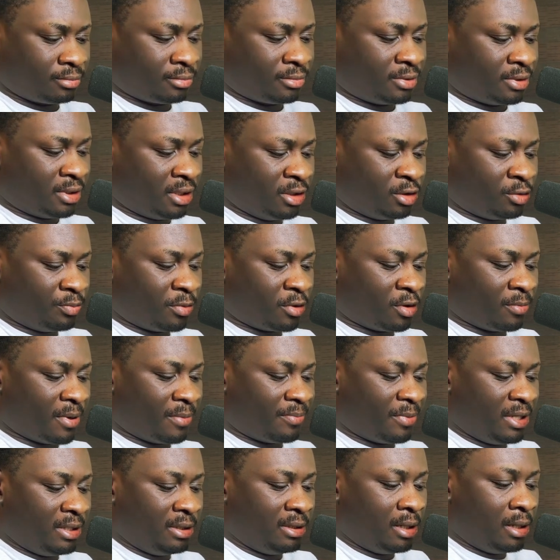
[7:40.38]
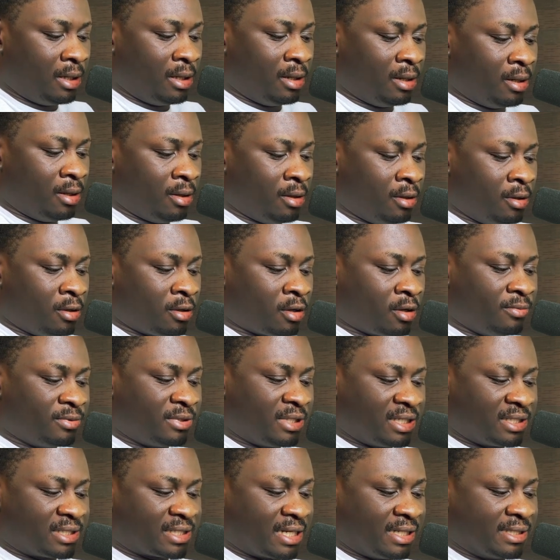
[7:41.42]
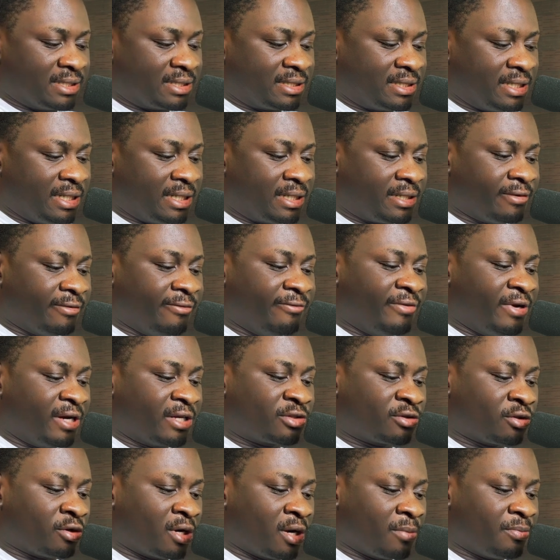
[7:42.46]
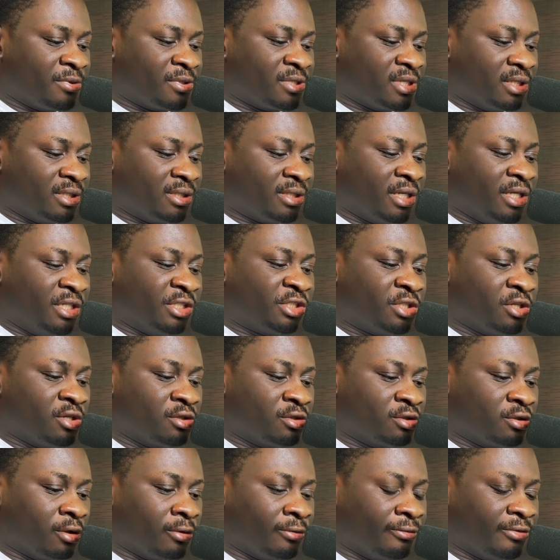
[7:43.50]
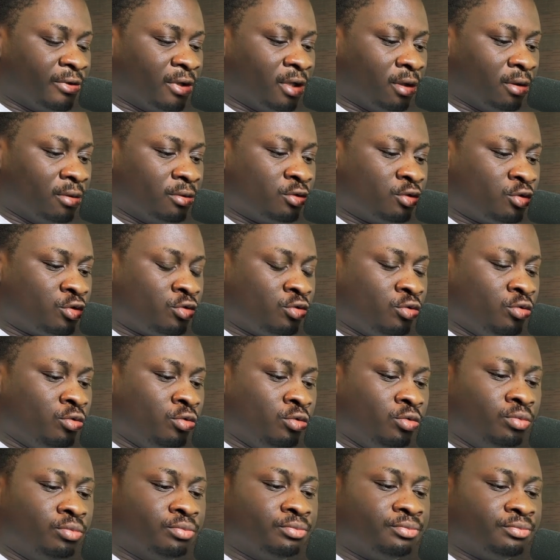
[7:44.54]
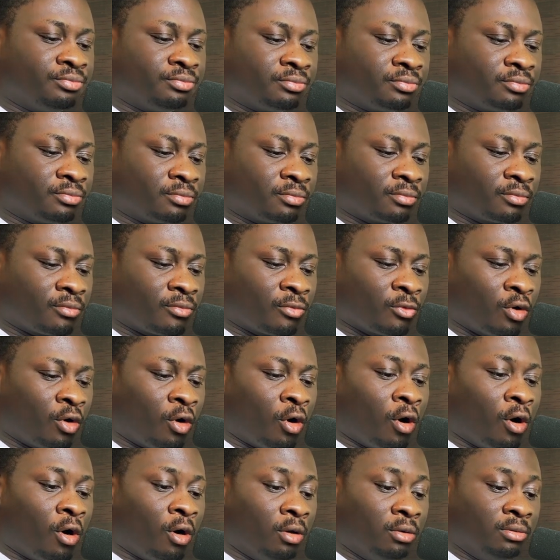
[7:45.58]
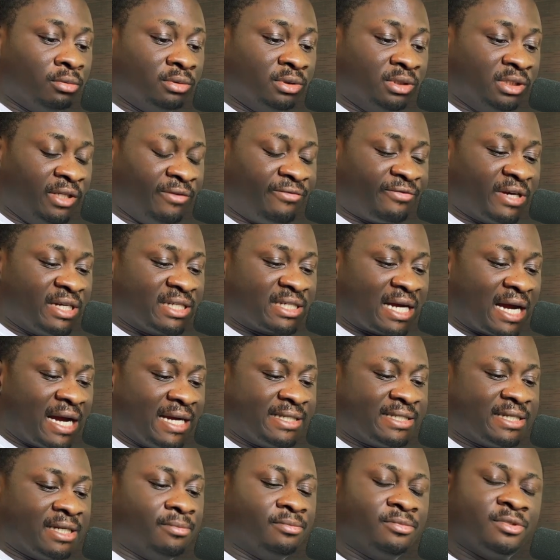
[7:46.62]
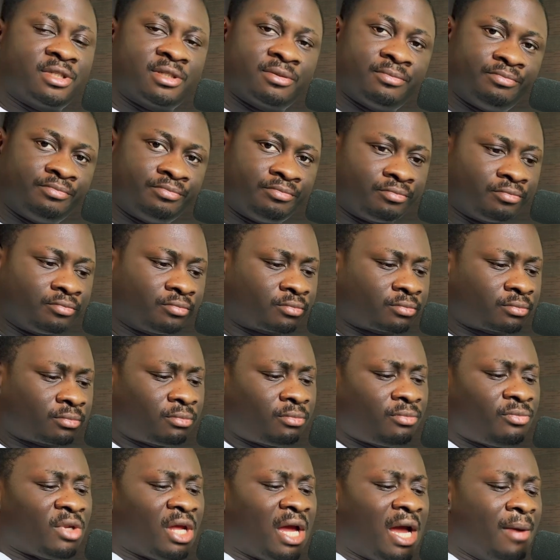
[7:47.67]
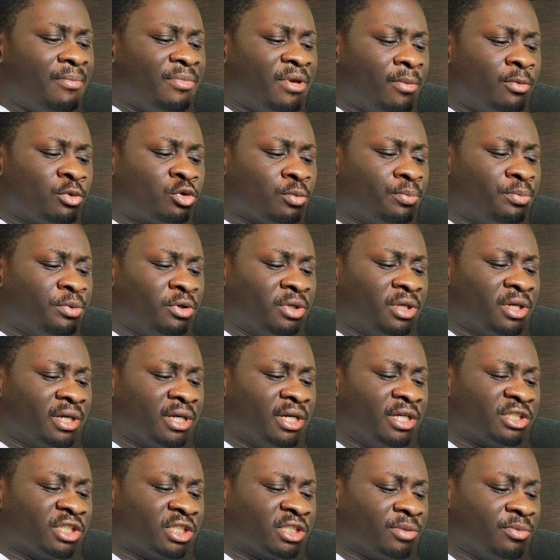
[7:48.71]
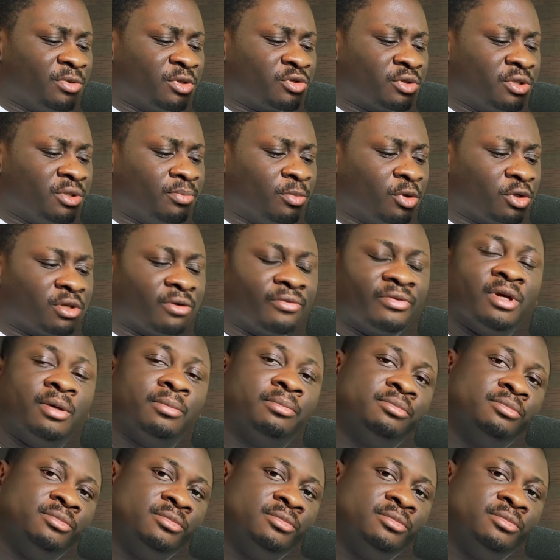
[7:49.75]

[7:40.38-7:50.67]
I need to pick up my pen. Computers can take vector representations of 2 or different items and be able to build a relationship between both of them